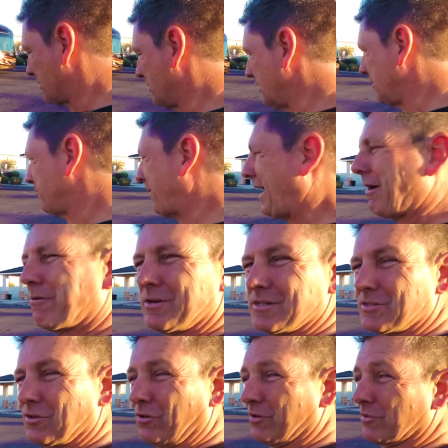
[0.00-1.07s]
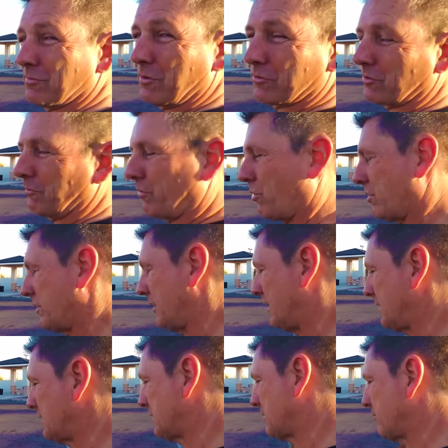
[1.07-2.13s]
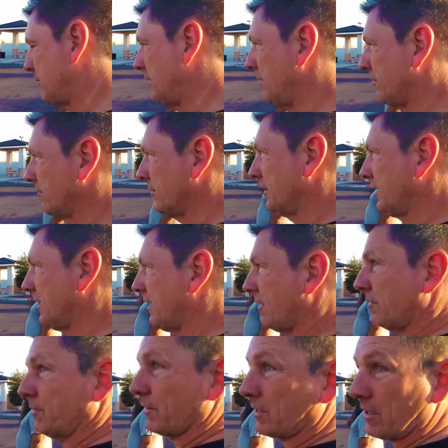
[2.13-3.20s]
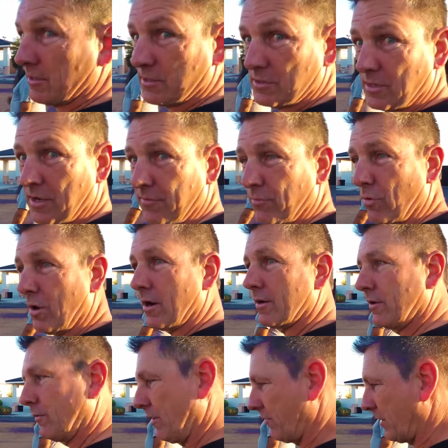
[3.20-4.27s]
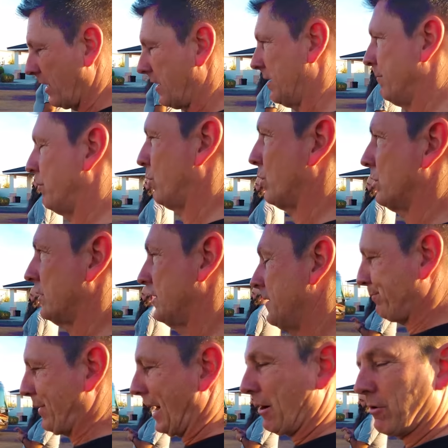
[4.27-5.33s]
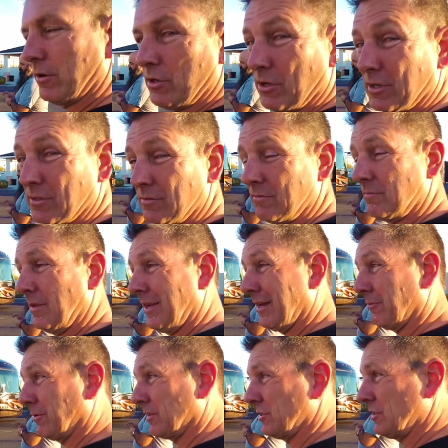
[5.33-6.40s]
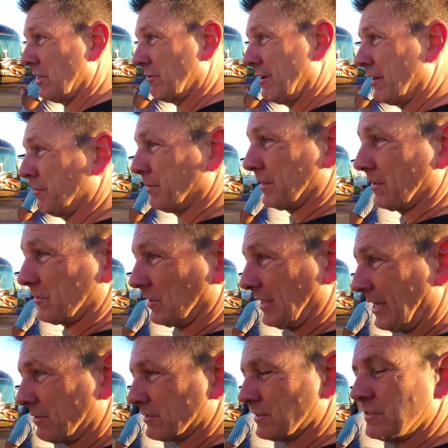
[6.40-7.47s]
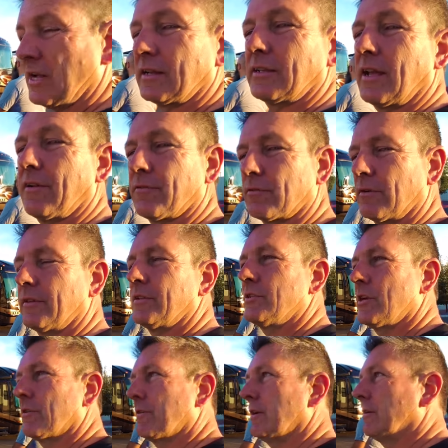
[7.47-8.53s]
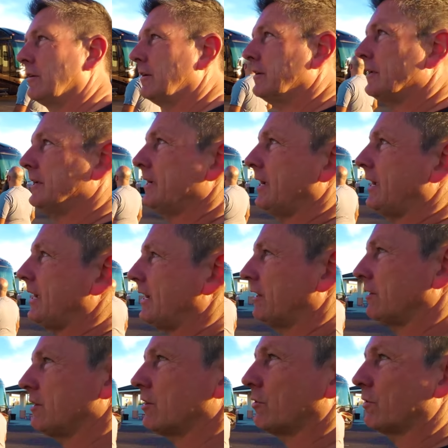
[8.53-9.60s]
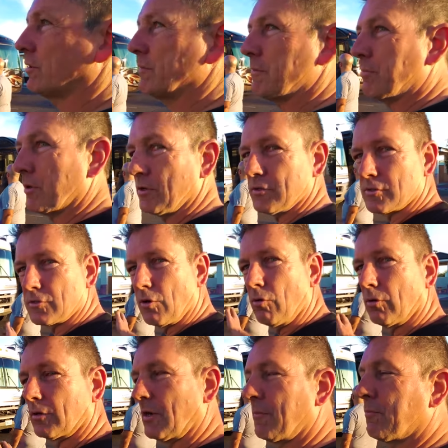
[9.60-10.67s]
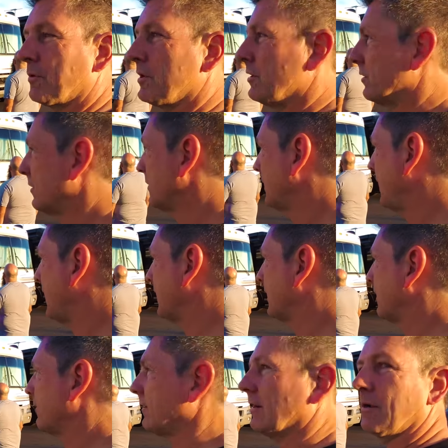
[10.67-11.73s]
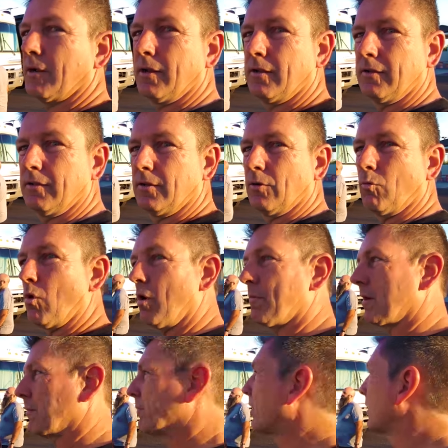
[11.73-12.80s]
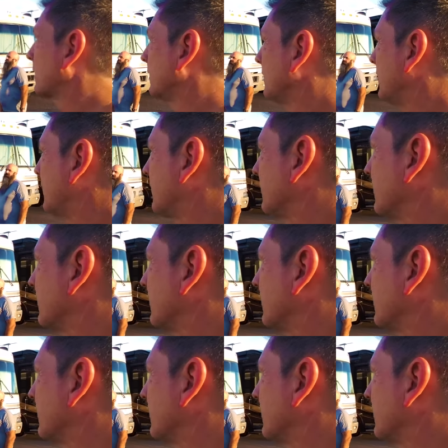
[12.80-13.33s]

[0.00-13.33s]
good. Power is always the most important to us. We don't really care about the other stuff. Water, we've got on board. Power, you could hit it with the generator, but this allows us not to have to run the generator. And you don't want to be putting your solar up when you're hanging out in a Walmart parking lot